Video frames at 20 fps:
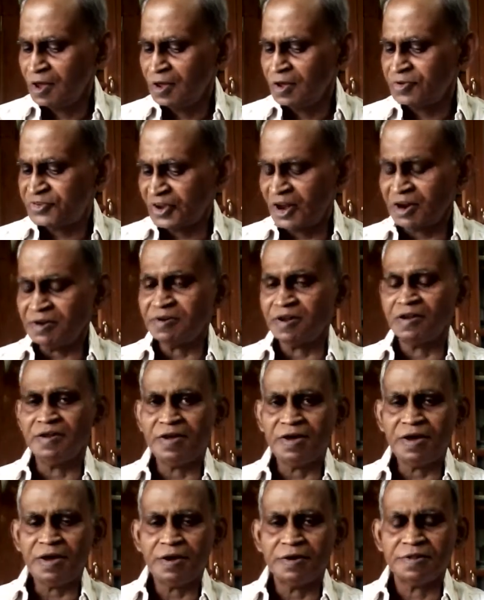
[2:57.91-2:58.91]

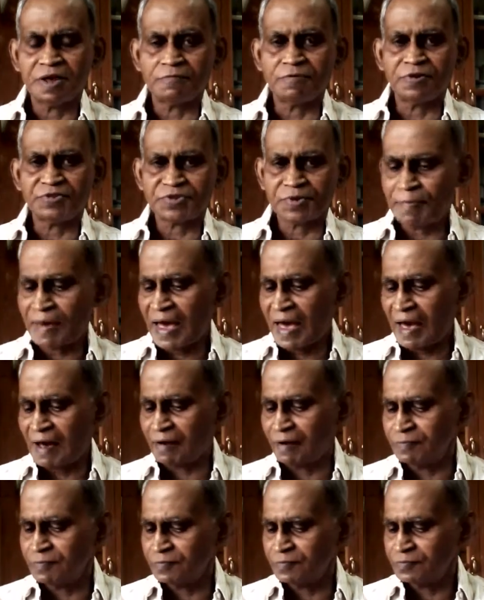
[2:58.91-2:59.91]
Suddenly, there was a
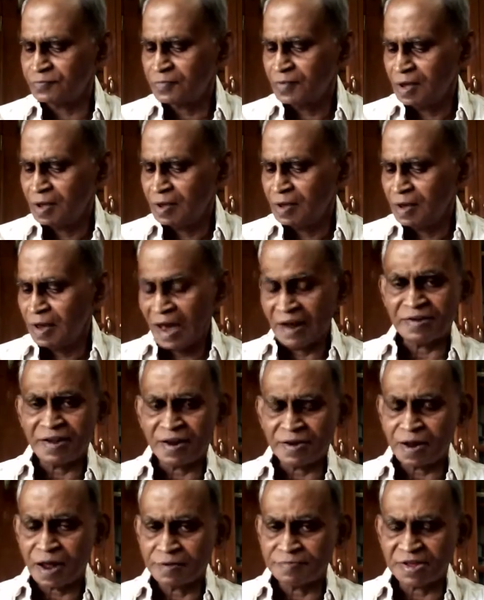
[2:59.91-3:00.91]
bang, and
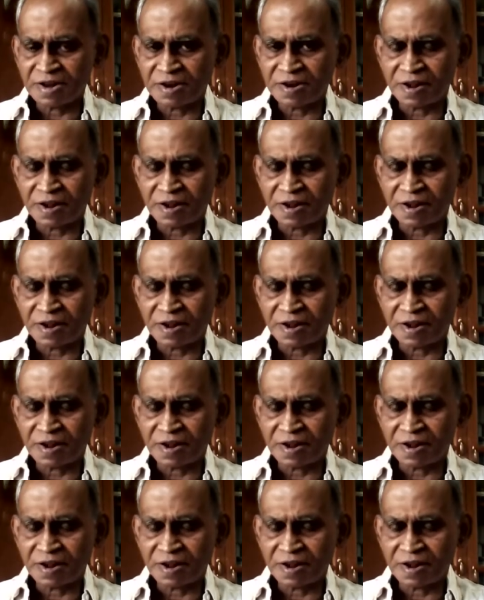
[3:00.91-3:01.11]
then